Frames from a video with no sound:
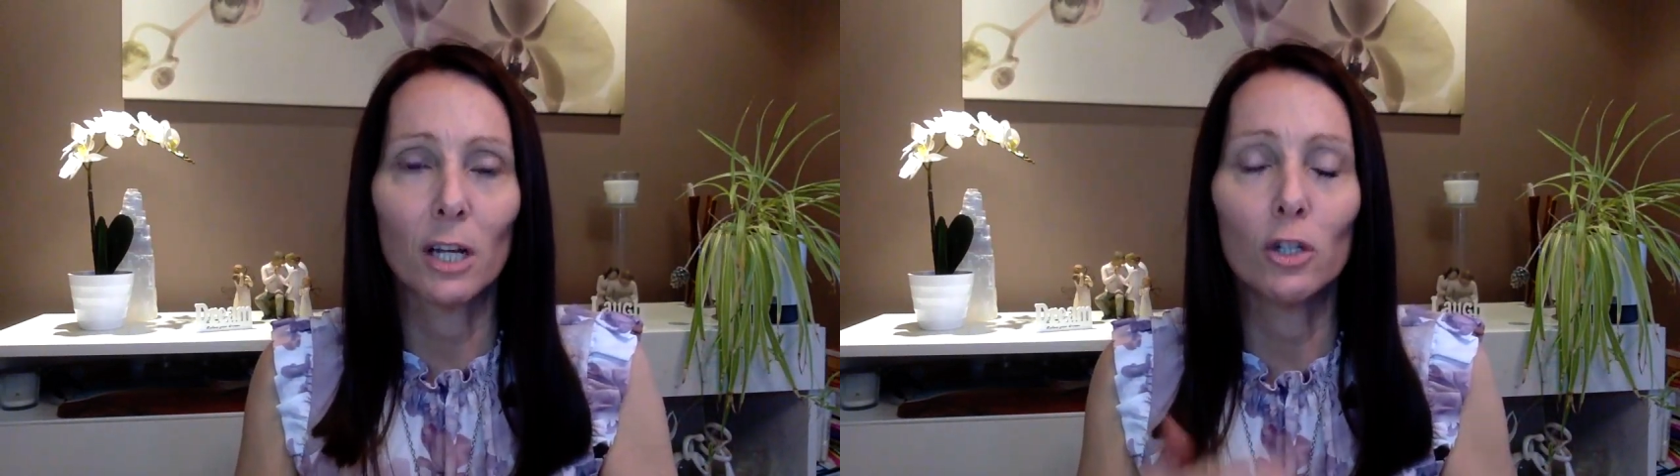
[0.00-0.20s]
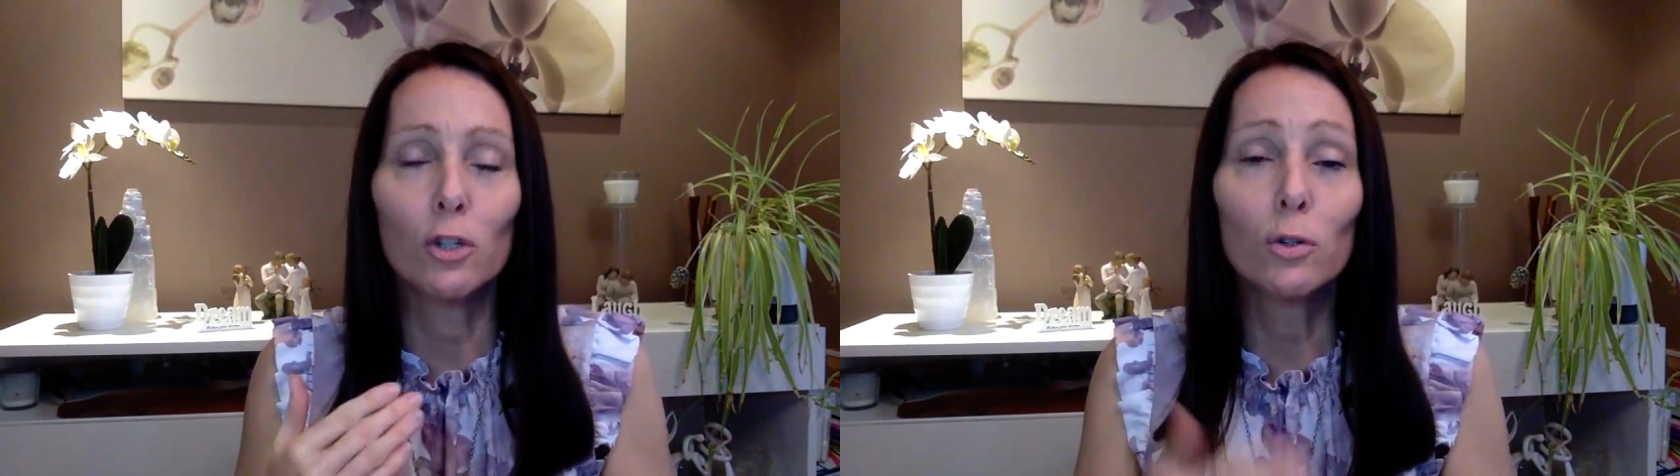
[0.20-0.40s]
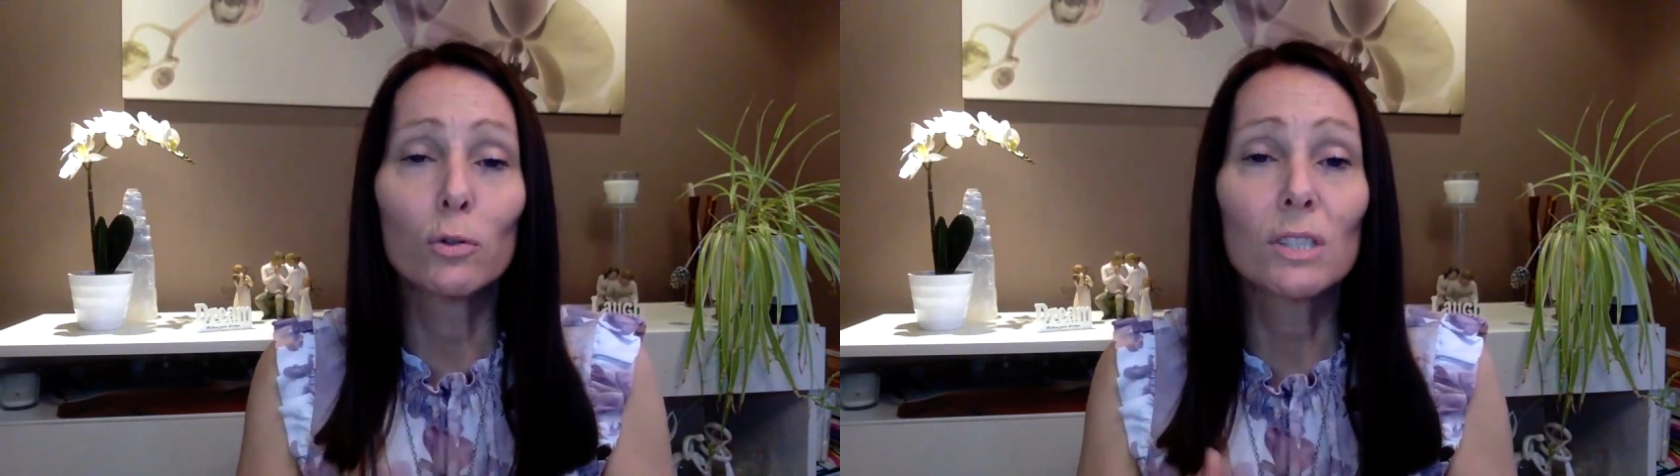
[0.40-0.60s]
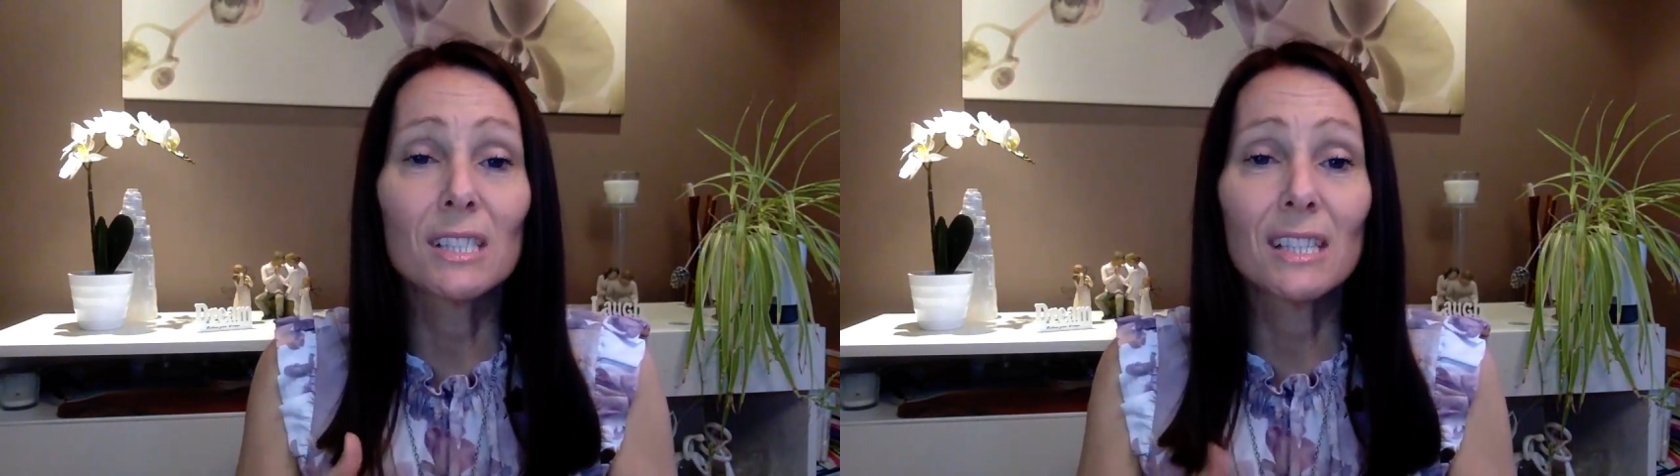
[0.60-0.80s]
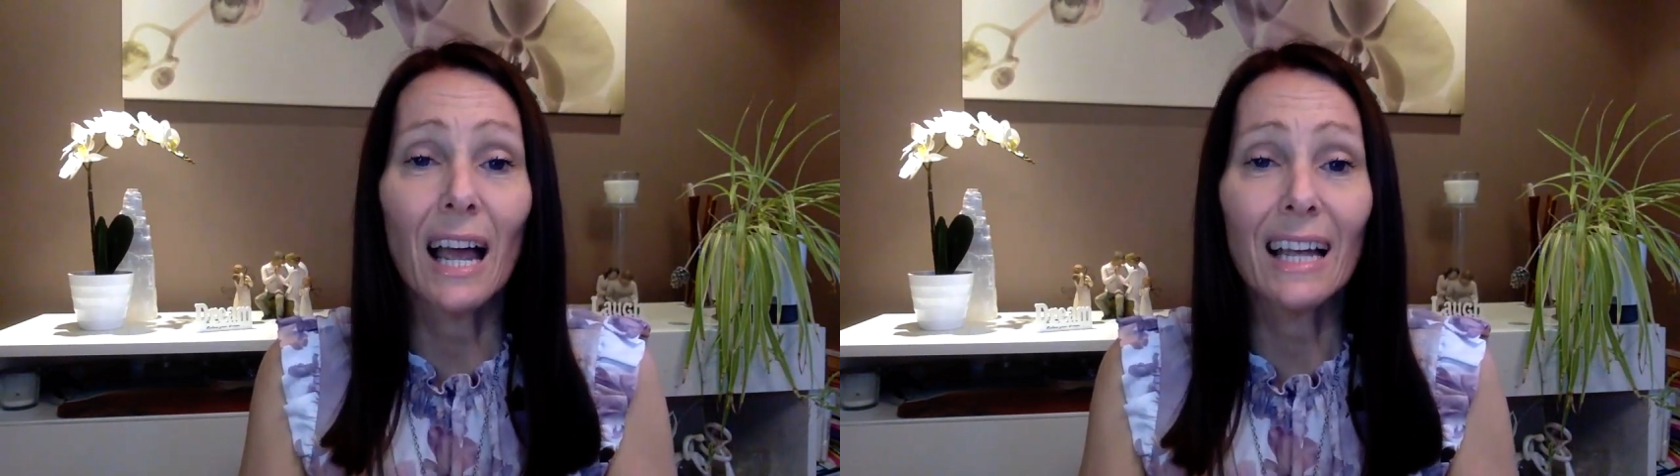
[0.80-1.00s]
a
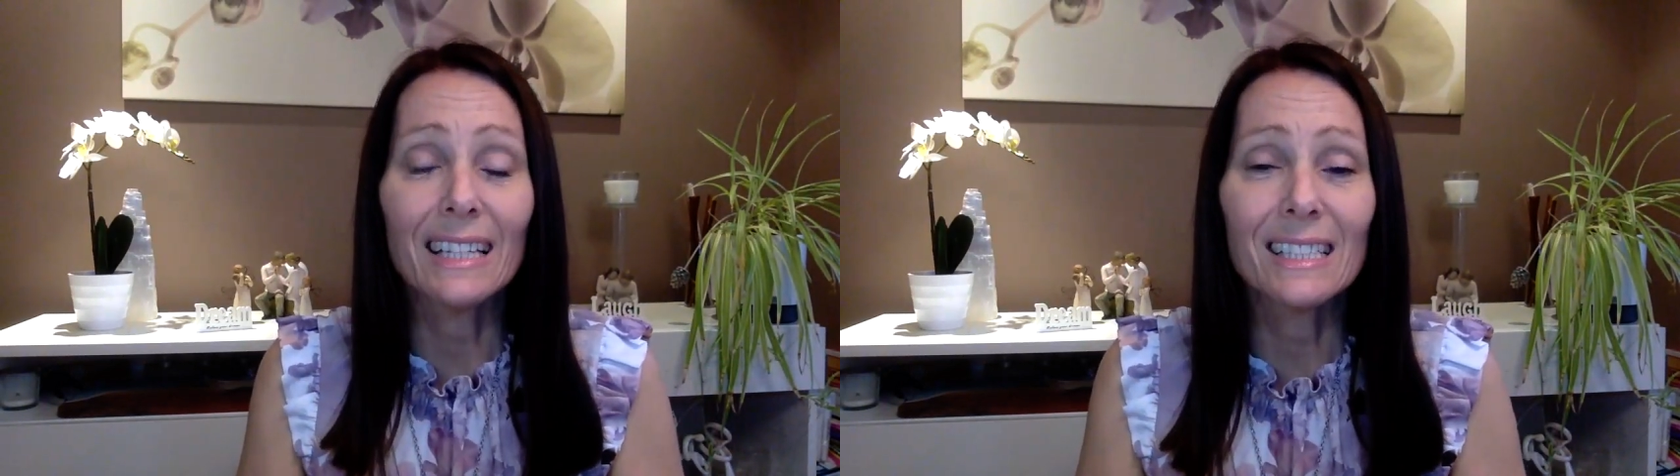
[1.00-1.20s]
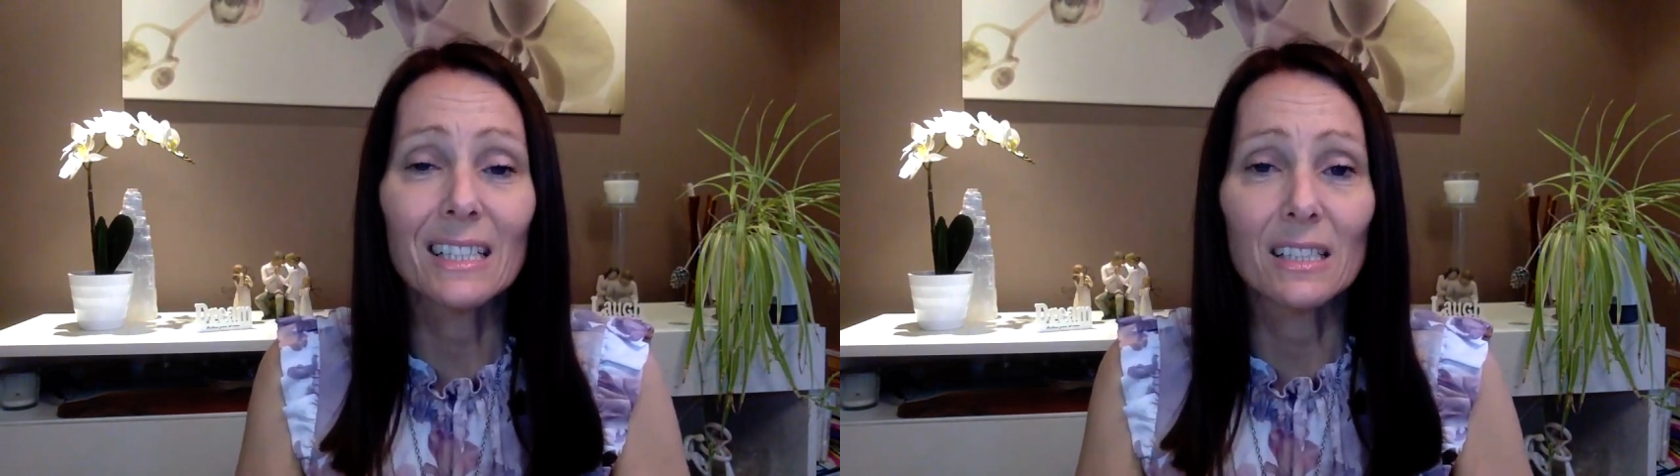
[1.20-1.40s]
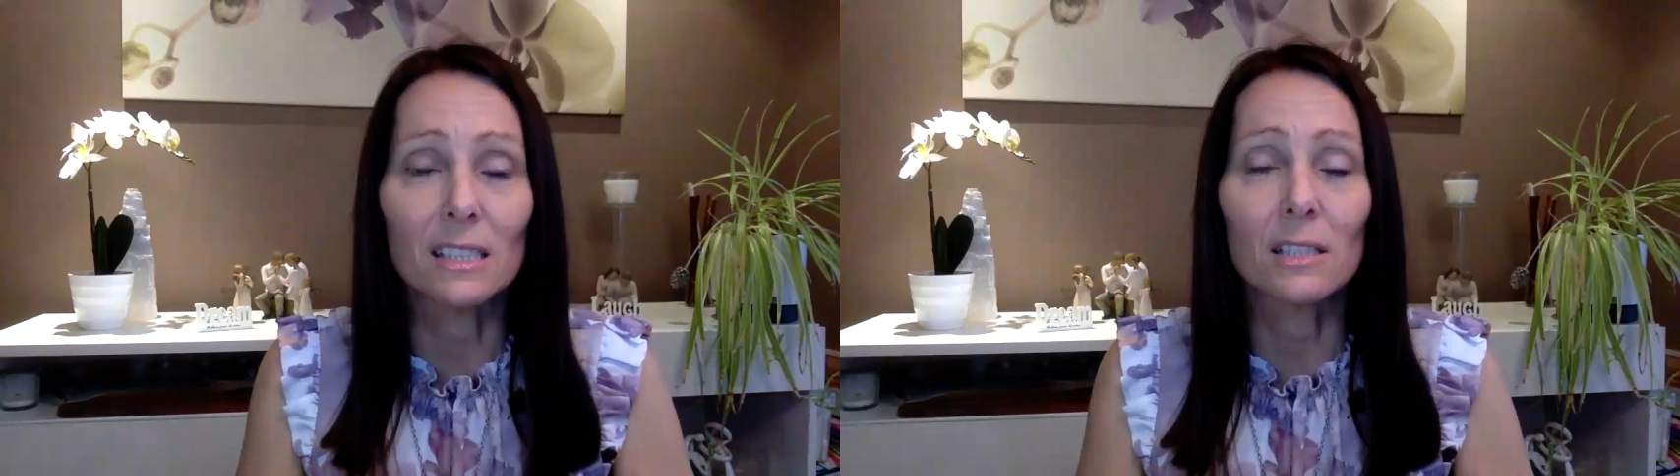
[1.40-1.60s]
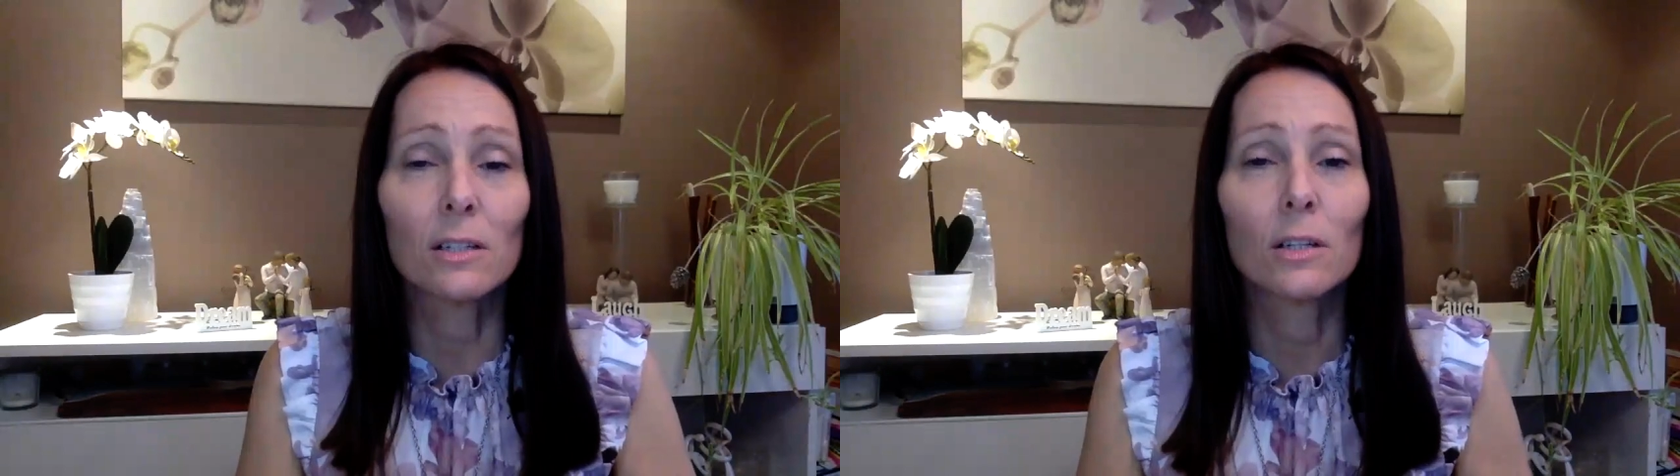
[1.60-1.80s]
neuroscientist,